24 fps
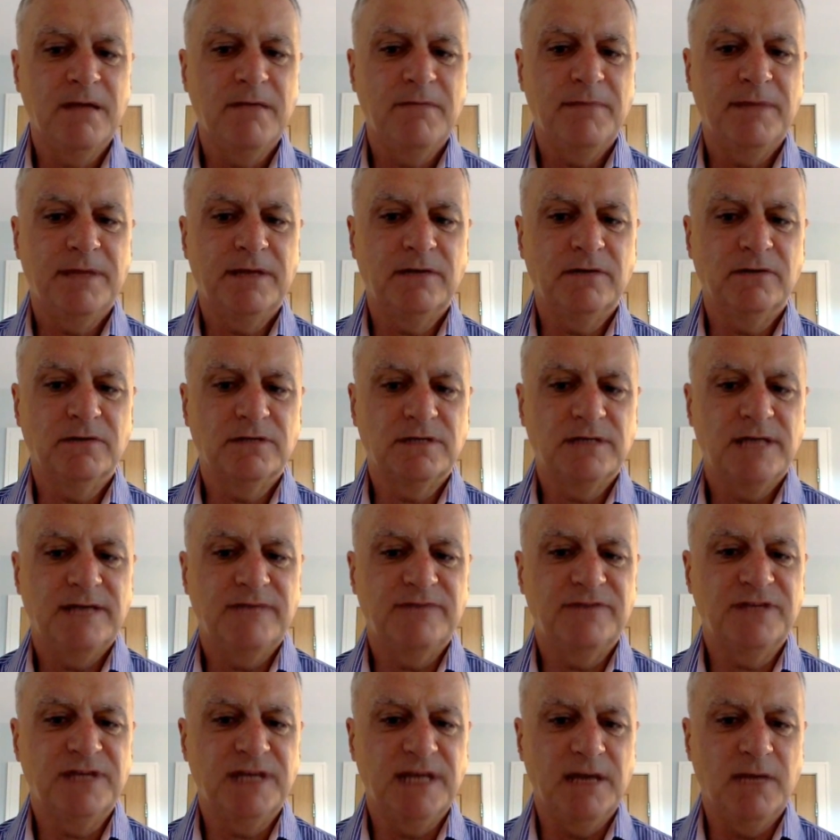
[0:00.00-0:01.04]
because they've
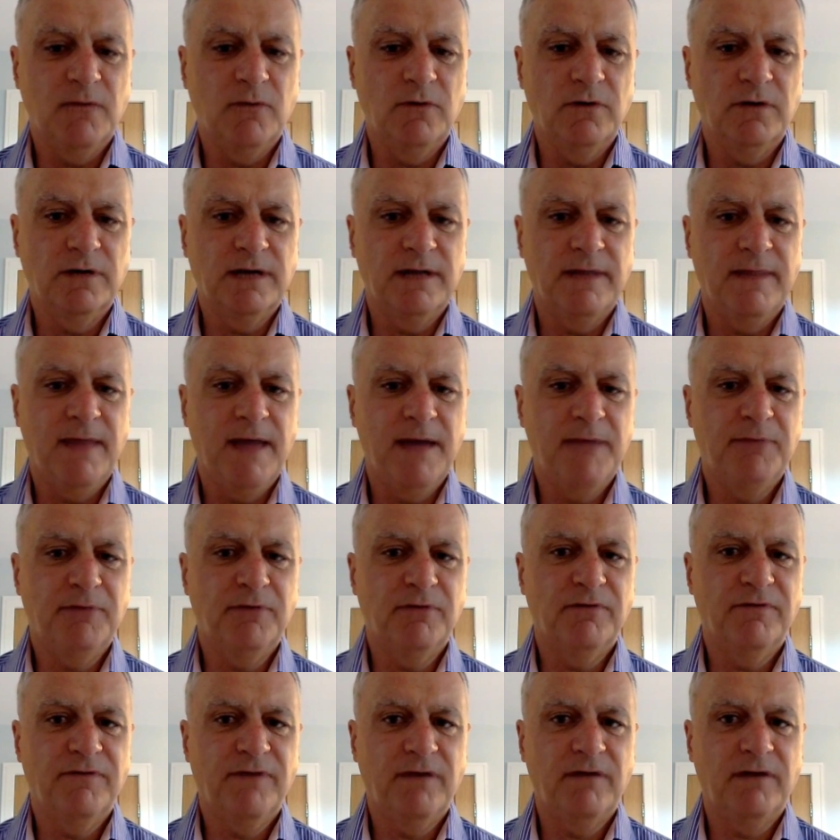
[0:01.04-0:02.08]
seen it work in their
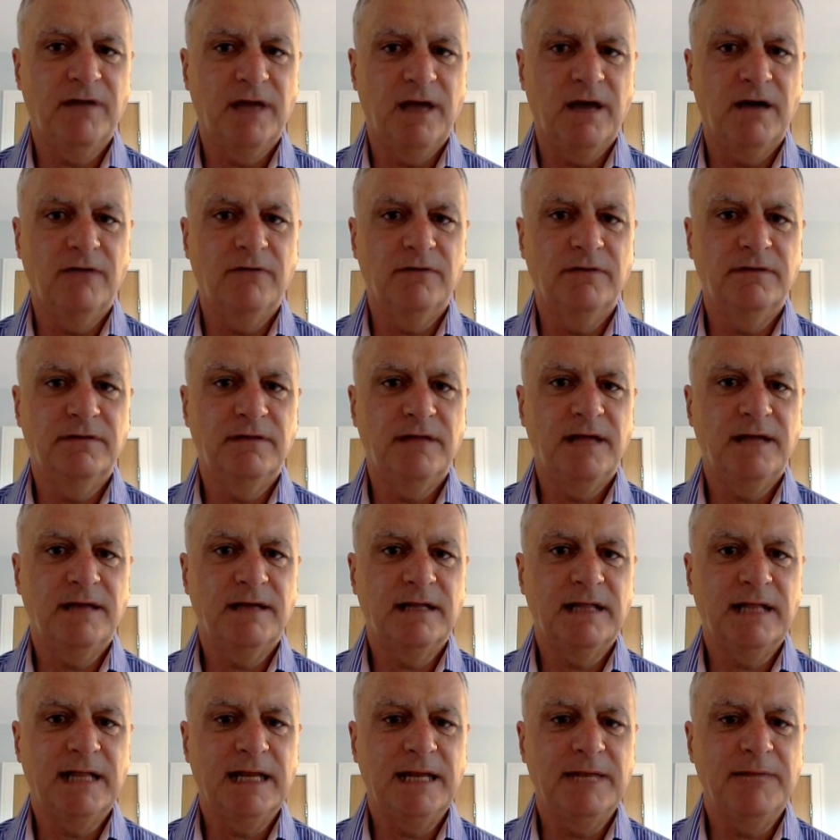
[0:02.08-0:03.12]
portfolio and they
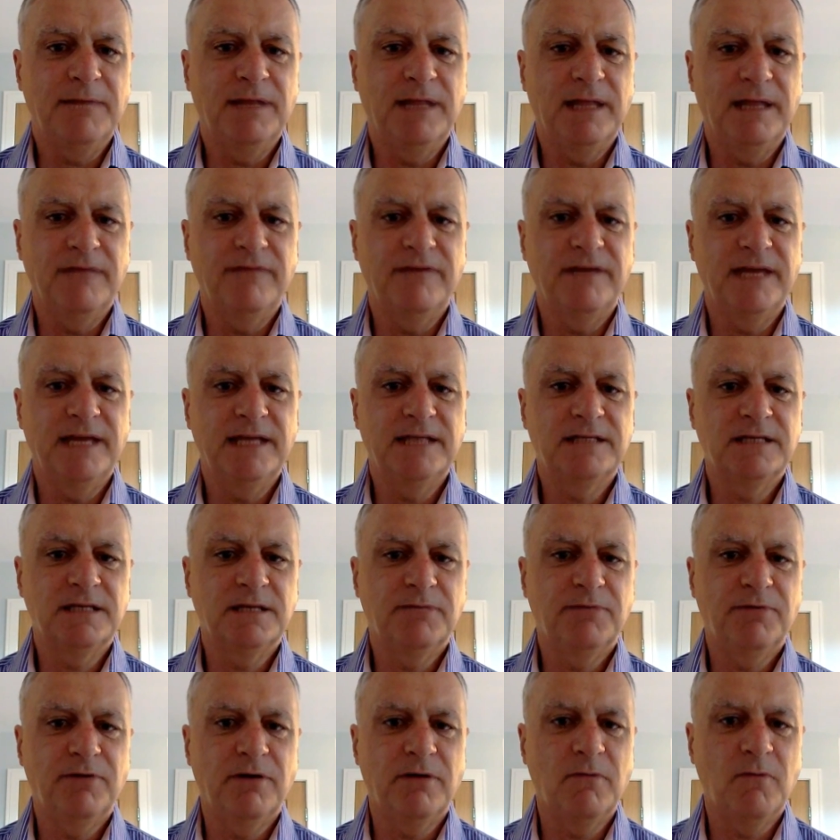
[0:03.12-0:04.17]
clearly believe in it to the
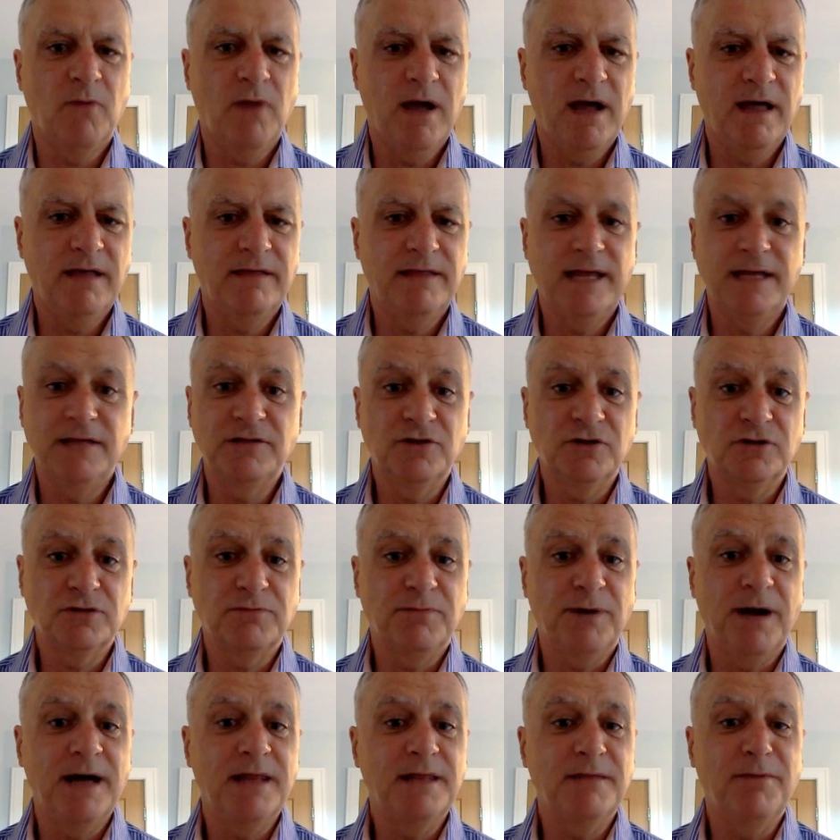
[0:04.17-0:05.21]
point where they
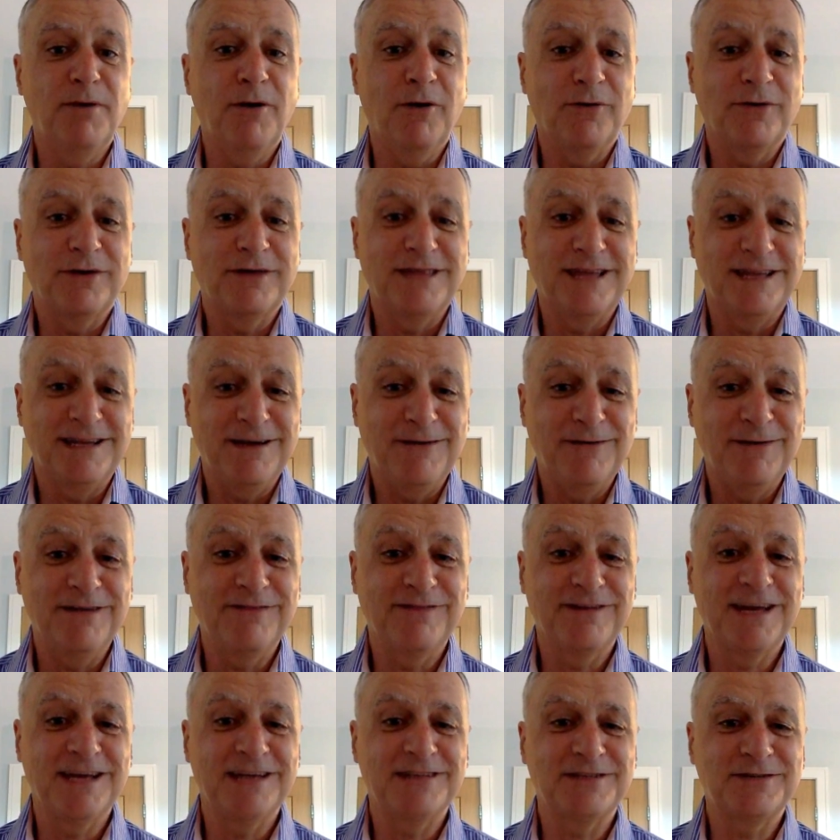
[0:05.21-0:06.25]
just buy the book. They don't
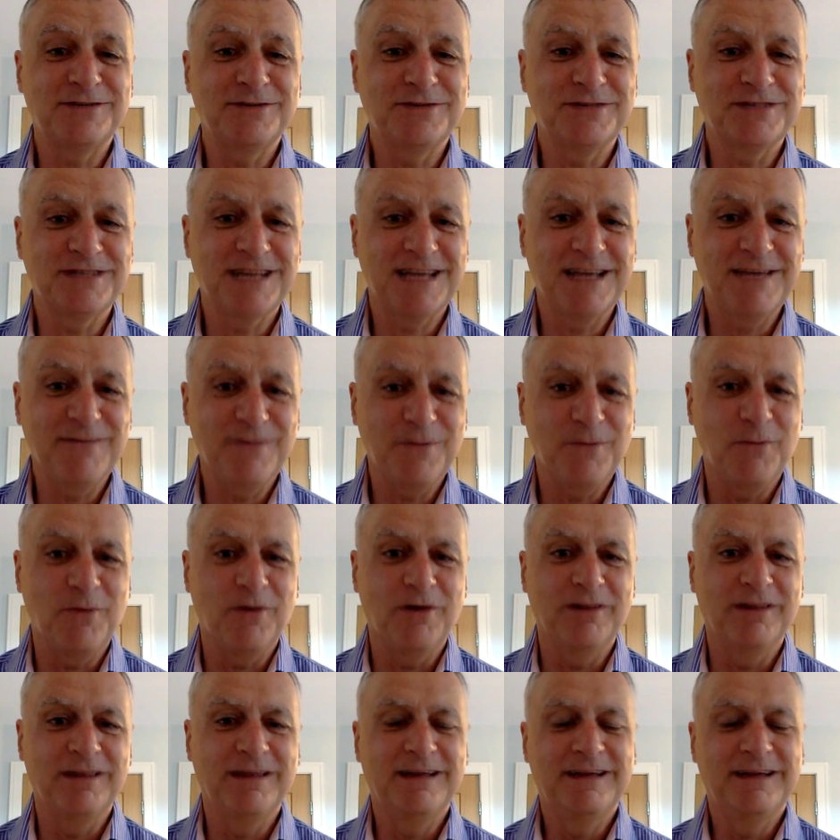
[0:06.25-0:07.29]
even ask us to give them one.